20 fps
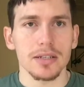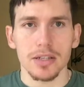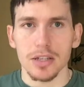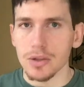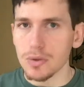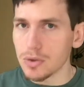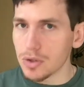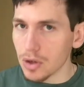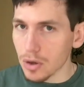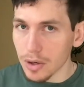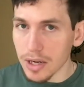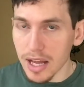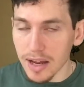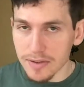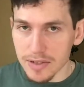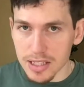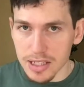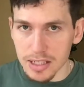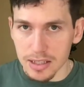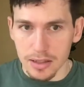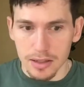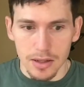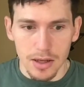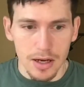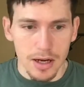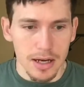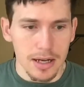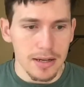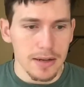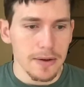You don't have to eat a
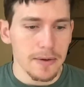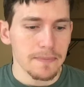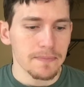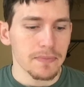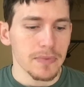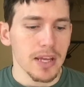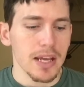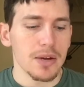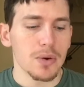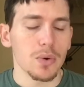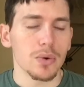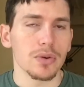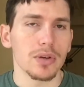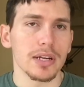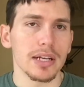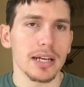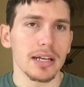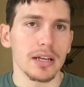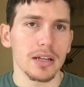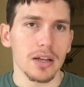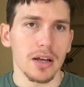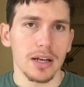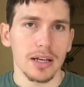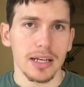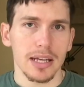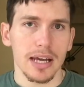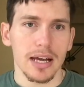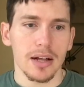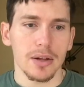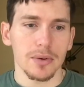lot in order to get a lot of
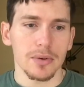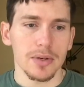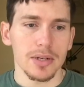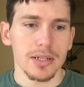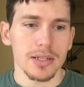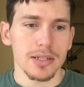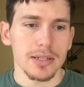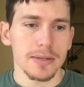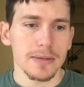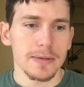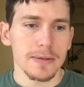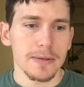calories.